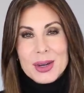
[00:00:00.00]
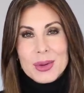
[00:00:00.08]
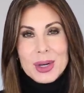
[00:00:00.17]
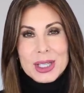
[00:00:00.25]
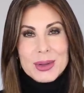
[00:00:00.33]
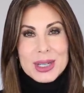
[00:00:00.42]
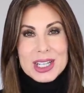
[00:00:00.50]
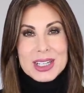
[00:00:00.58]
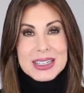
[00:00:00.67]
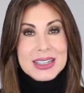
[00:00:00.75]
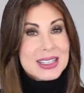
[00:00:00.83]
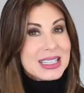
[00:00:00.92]
where you
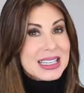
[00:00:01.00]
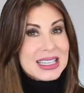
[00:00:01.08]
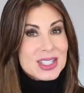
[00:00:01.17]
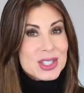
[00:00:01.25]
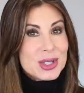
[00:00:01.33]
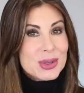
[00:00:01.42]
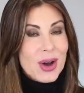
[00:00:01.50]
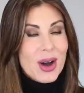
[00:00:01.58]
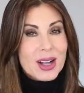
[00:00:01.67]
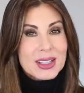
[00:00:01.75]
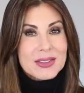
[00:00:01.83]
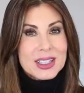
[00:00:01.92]
can get to
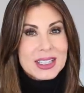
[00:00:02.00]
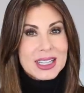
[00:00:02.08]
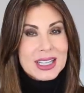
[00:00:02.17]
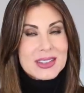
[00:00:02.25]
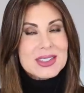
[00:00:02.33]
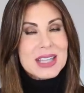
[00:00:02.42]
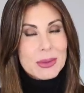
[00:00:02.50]
all of the links.